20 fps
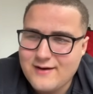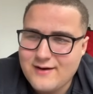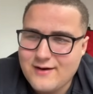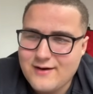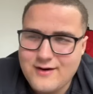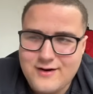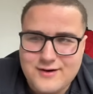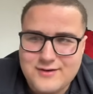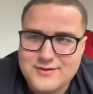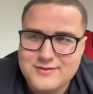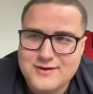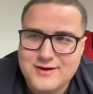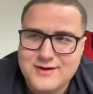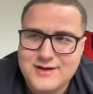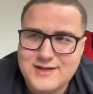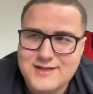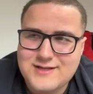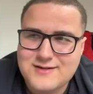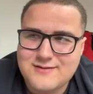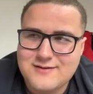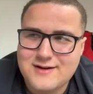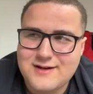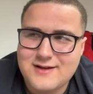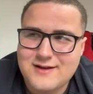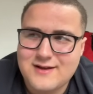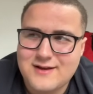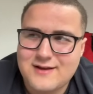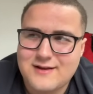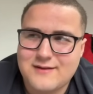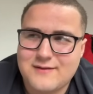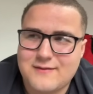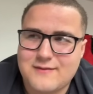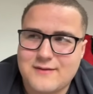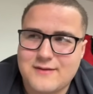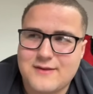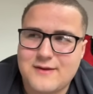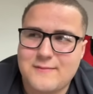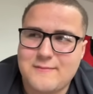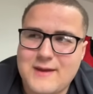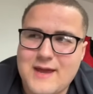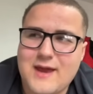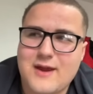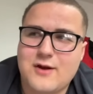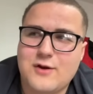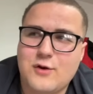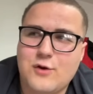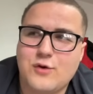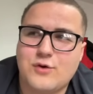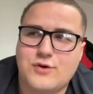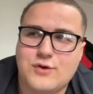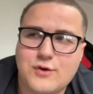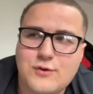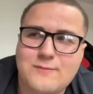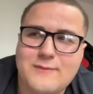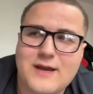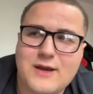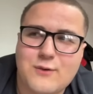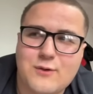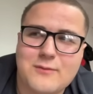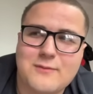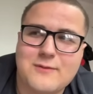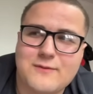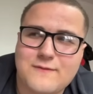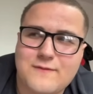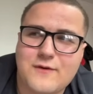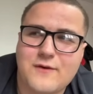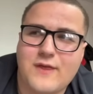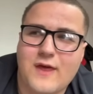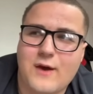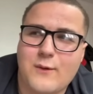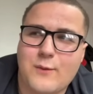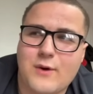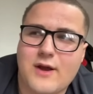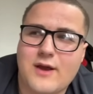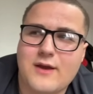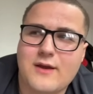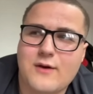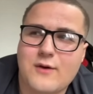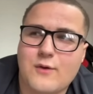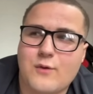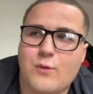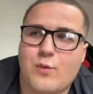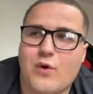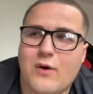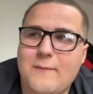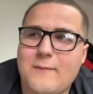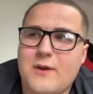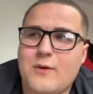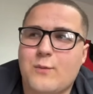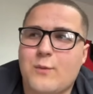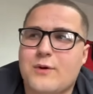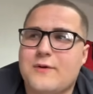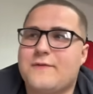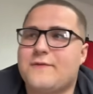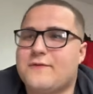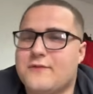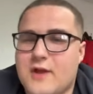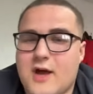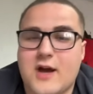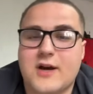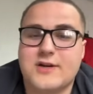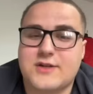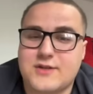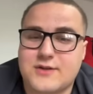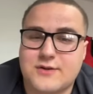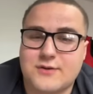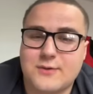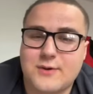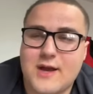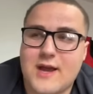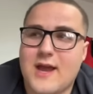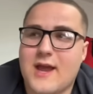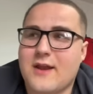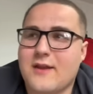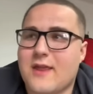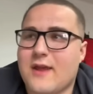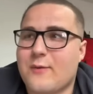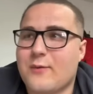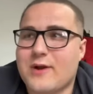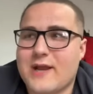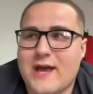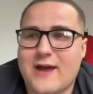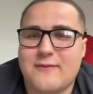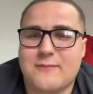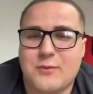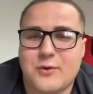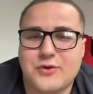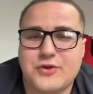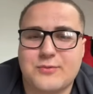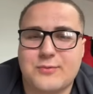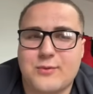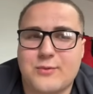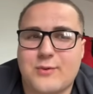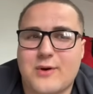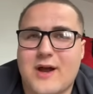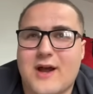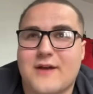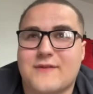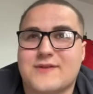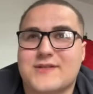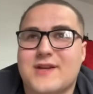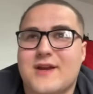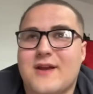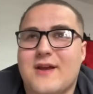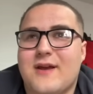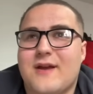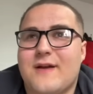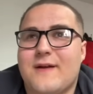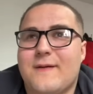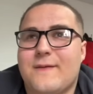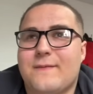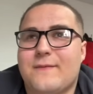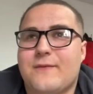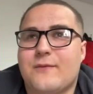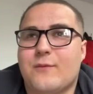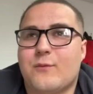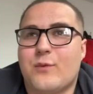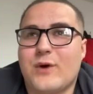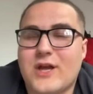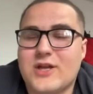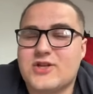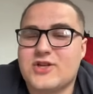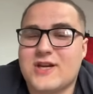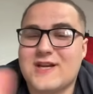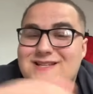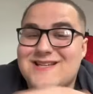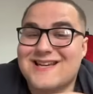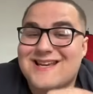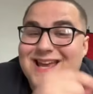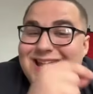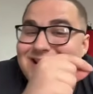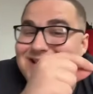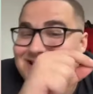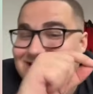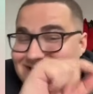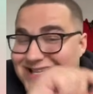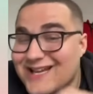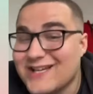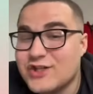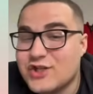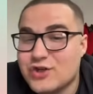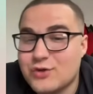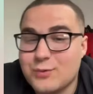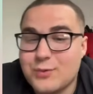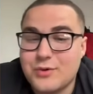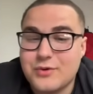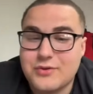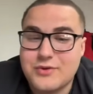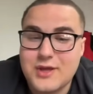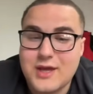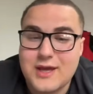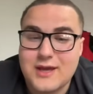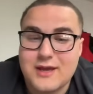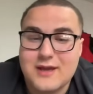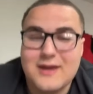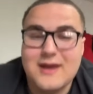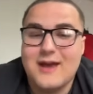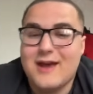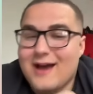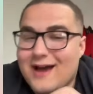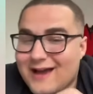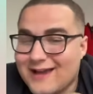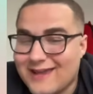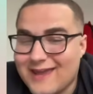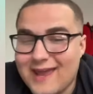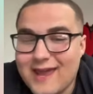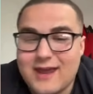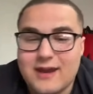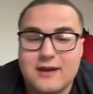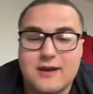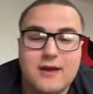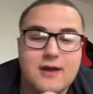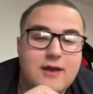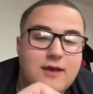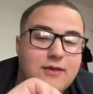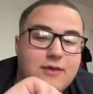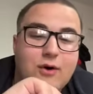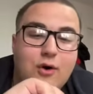all throughout history, the men who do make women feel that way, women would flock to, and they would have multiple wives. which is a consensual thing. Again, the